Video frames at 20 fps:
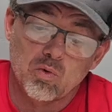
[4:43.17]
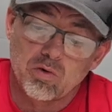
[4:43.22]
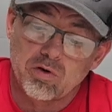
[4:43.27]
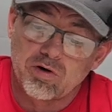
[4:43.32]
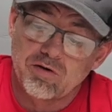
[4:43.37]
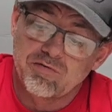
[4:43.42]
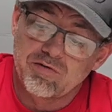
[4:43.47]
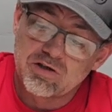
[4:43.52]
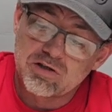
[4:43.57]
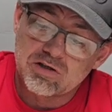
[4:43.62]
and
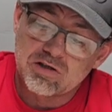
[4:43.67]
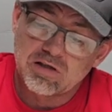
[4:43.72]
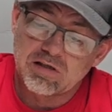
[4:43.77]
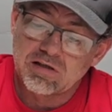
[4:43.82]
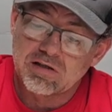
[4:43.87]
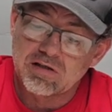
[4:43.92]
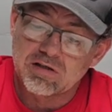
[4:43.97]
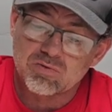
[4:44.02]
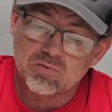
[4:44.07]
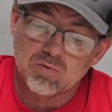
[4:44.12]
eventually
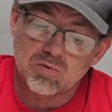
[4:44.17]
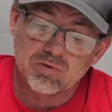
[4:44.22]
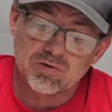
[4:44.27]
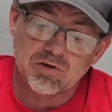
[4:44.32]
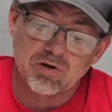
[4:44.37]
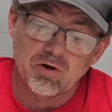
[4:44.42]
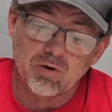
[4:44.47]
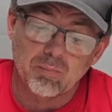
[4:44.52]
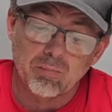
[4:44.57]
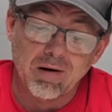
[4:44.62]
this will
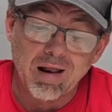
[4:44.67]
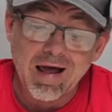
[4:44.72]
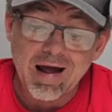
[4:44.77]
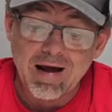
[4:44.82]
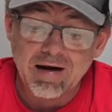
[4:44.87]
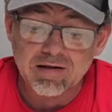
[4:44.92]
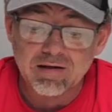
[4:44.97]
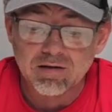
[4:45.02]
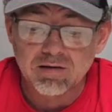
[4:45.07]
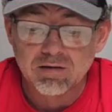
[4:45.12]
turn
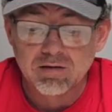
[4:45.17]
black.